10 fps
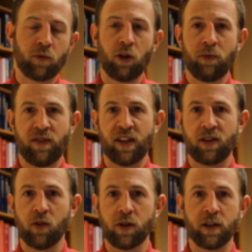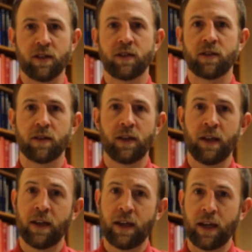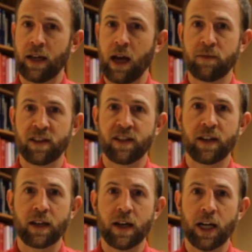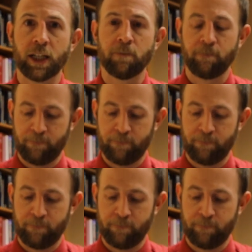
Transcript: will be victorious. And I'm the Son of God.